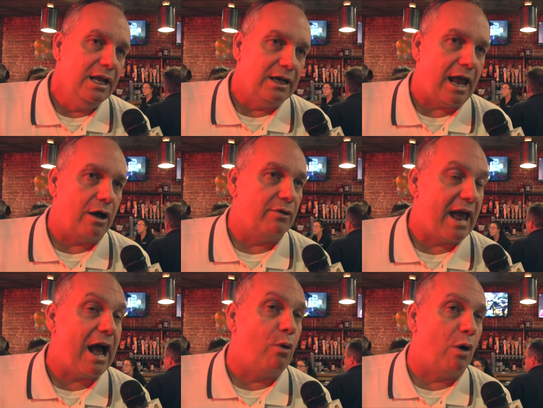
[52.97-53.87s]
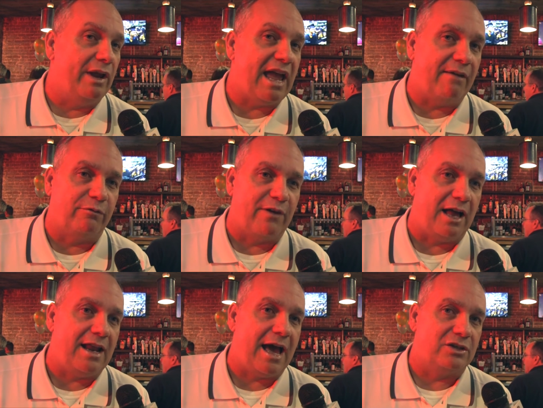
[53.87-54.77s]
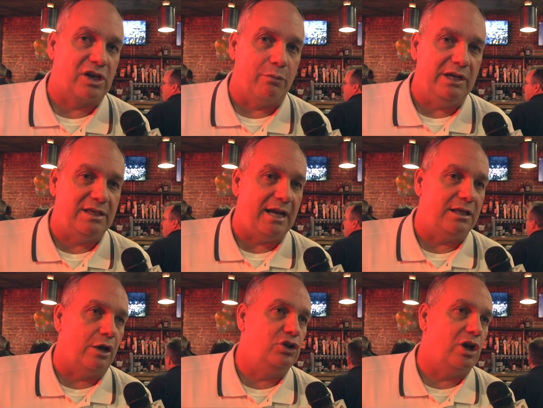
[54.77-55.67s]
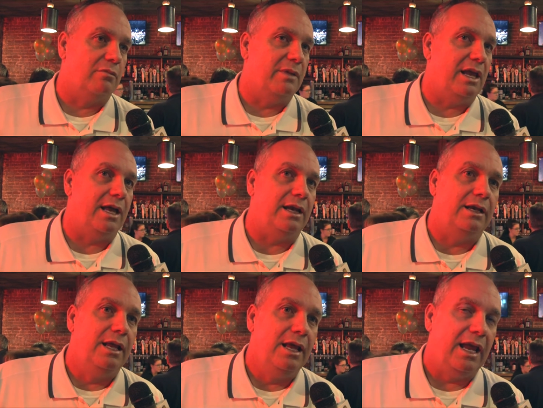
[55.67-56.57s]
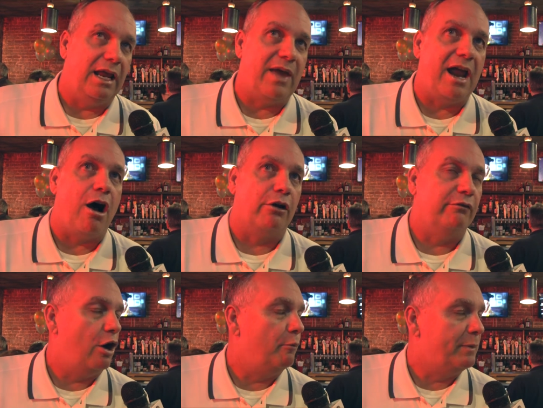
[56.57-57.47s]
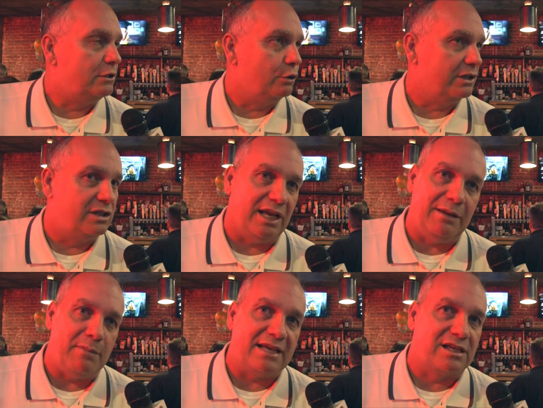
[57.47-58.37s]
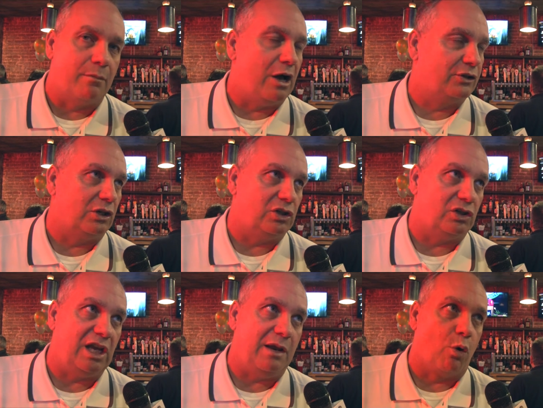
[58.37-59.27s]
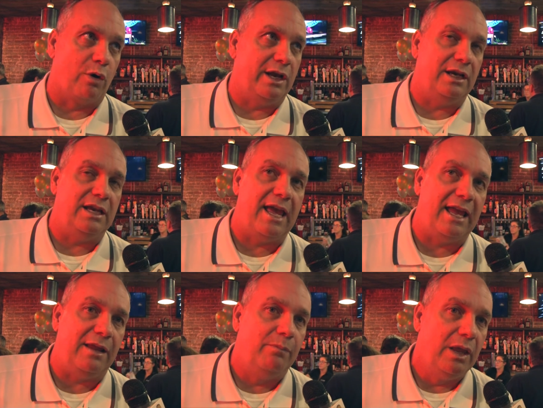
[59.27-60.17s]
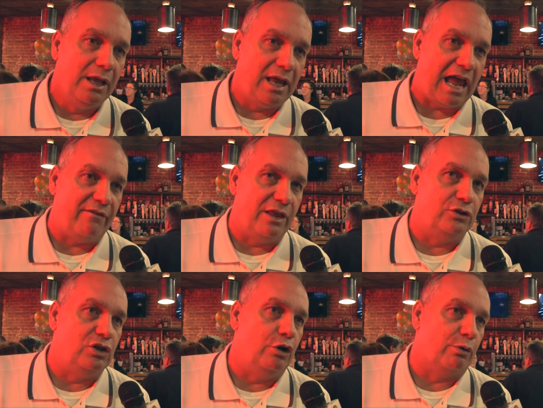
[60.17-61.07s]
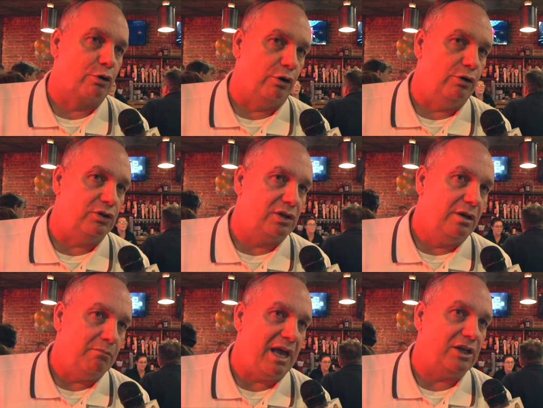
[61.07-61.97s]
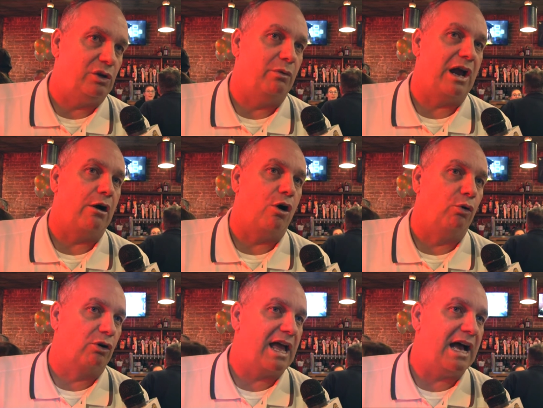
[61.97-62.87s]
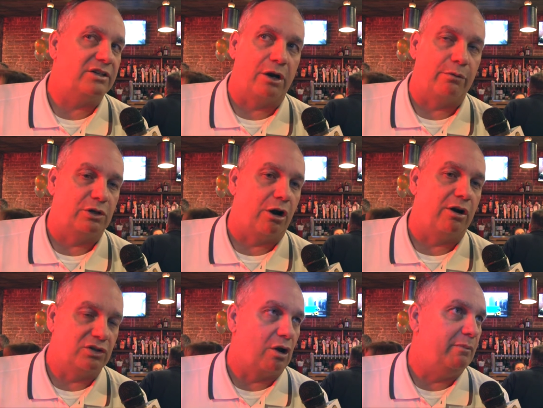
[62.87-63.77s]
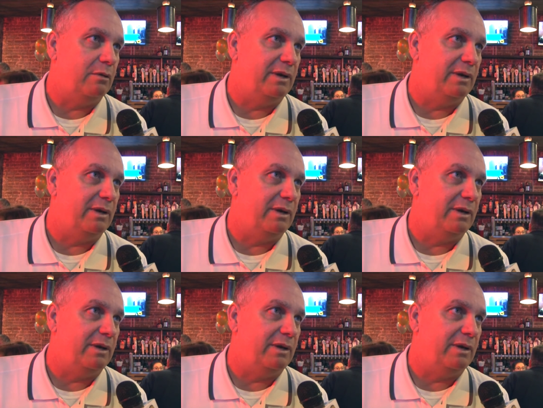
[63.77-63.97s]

now what we have to find out is, can we take those young men and they all develop into a team? Basketball is such a team-oriented game. Having those new recruits meshing with our older guys that are returning is going to be the